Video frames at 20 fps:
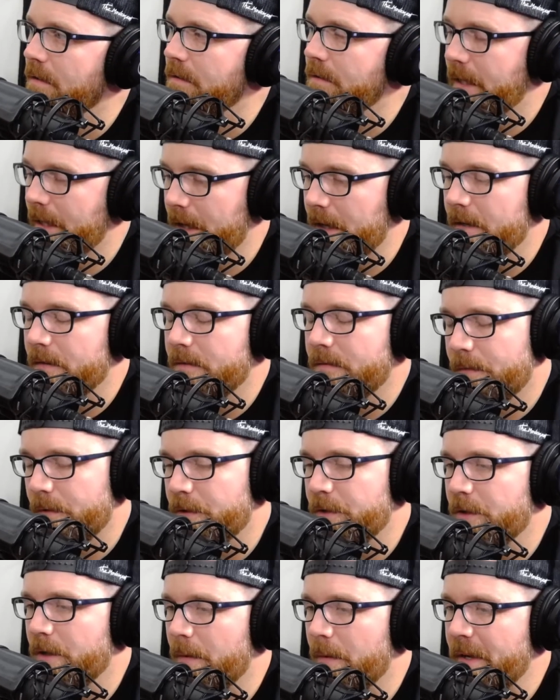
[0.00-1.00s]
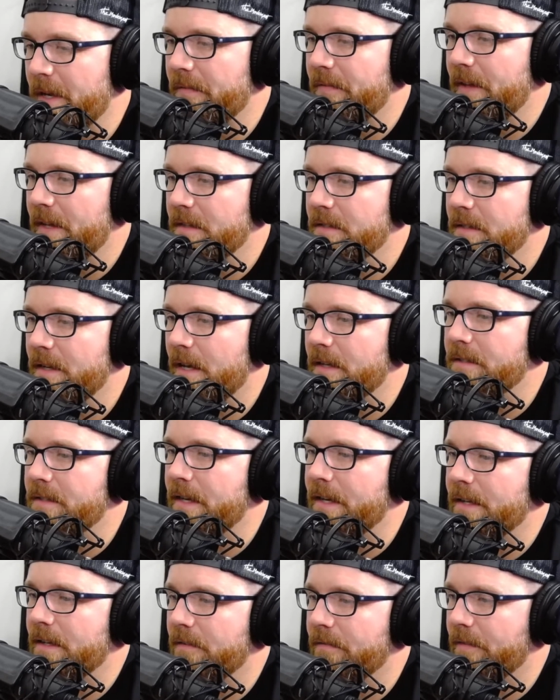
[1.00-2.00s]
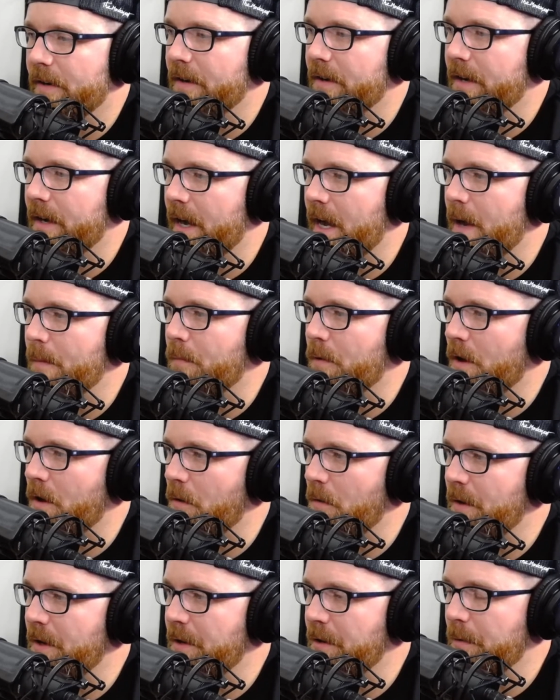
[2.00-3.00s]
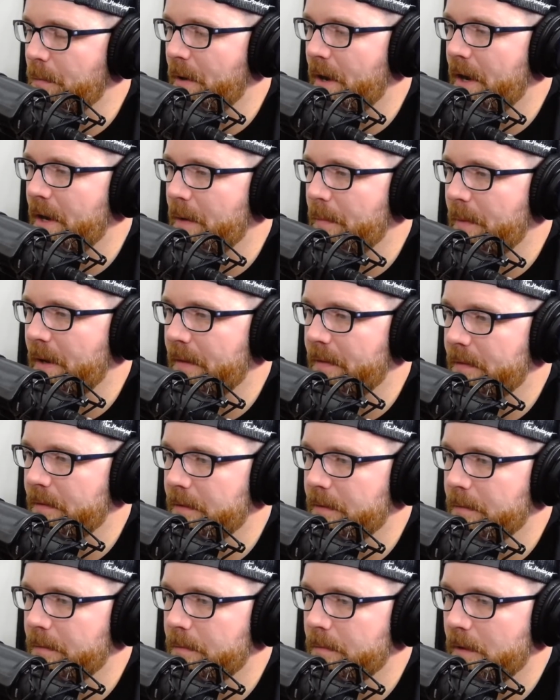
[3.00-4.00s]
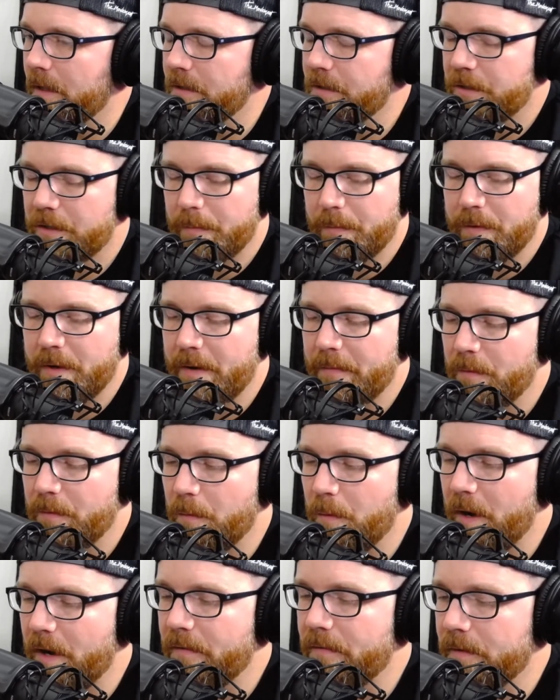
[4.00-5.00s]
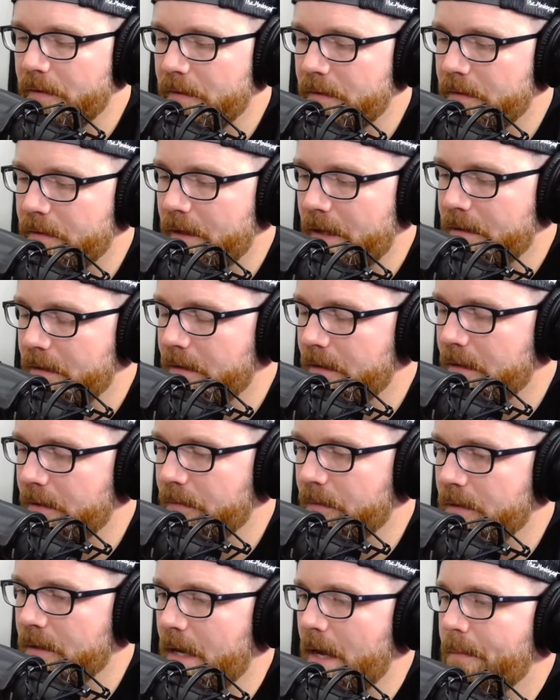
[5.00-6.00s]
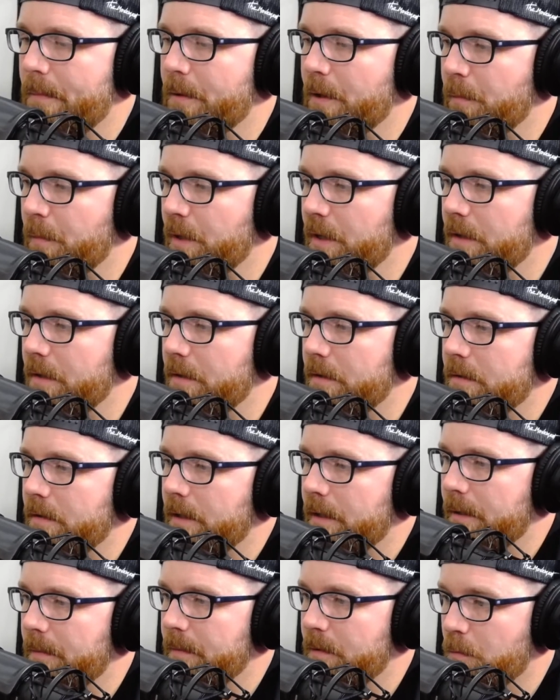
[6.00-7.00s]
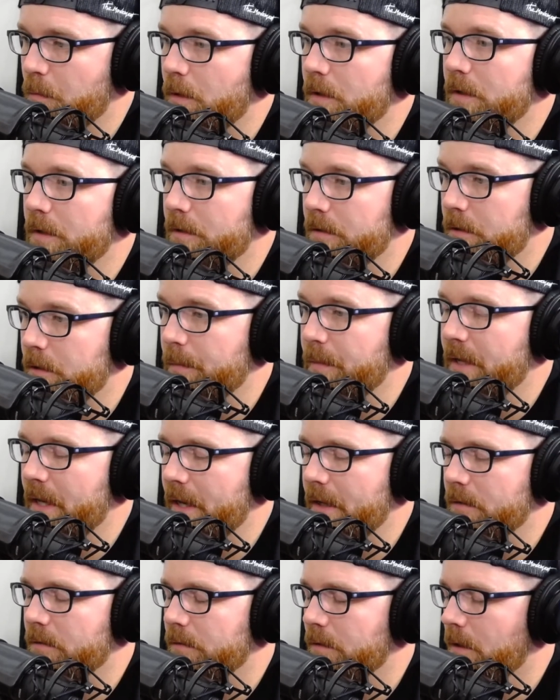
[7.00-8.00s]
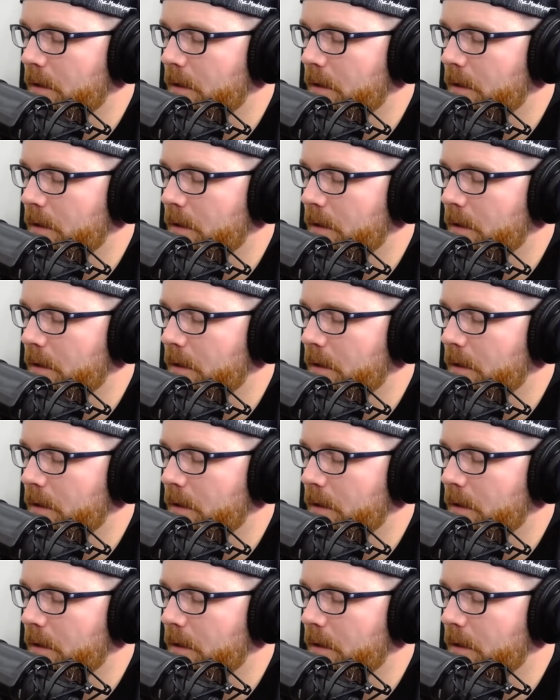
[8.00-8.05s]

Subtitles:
Yeah, it's for sure. I mean, if that's not taking a very high priority in your mind about the relationship you have with your wife, then that's a different topic. But it's one that should be handled.